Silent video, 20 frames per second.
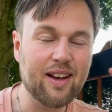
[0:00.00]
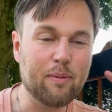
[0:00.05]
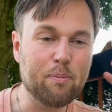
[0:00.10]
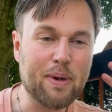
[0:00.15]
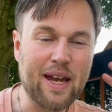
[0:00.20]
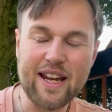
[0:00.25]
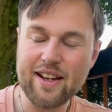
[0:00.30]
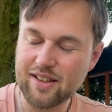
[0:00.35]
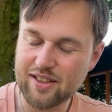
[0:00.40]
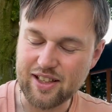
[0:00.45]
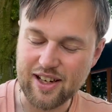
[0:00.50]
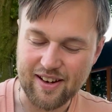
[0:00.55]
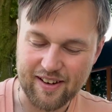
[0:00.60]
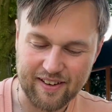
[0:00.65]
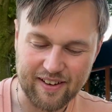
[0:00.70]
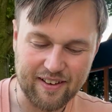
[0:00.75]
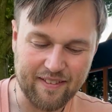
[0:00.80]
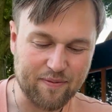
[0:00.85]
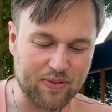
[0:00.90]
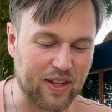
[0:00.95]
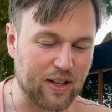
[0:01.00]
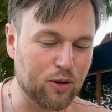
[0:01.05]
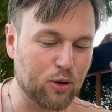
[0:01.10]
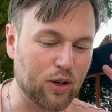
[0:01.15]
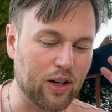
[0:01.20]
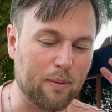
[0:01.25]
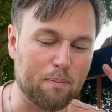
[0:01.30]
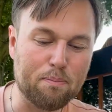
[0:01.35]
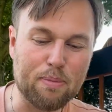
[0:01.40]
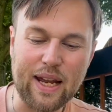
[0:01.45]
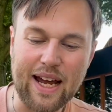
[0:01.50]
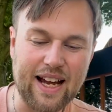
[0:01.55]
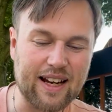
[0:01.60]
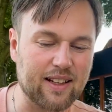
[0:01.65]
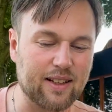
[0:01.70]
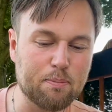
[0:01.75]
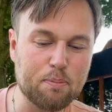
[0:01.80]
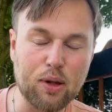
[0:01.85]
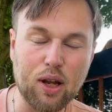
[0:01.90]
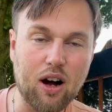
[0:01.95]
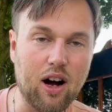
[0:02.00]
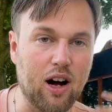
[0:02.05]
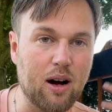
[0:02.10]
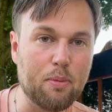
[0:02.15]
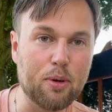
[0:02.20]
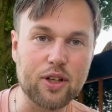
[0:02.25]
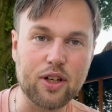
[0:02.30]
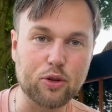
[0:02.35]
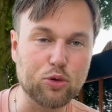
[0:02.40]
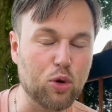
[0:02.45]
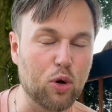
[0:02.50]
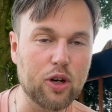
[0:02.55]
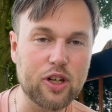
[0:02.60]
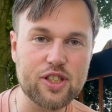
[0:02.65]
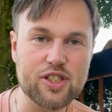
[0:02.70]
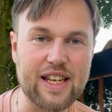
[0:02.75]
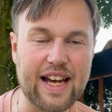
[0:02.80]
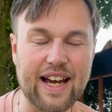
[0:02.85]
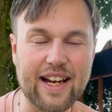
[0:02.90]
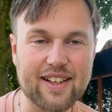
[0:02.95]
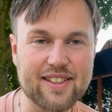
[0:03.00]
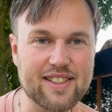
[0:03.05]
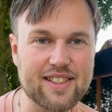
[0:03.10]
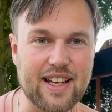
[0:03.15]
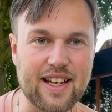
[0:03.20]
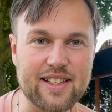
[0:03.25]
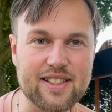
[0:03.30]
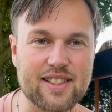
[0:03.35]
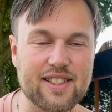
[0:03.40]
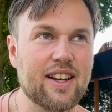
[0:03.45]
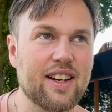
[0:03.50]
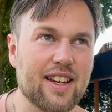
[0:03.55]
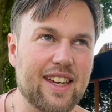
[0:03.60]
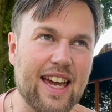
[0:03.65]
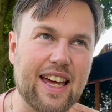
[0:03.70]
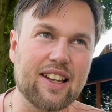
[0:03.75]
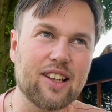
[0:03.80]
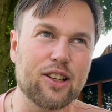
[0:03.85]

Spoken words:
painting or a black blob on a Rorschach test can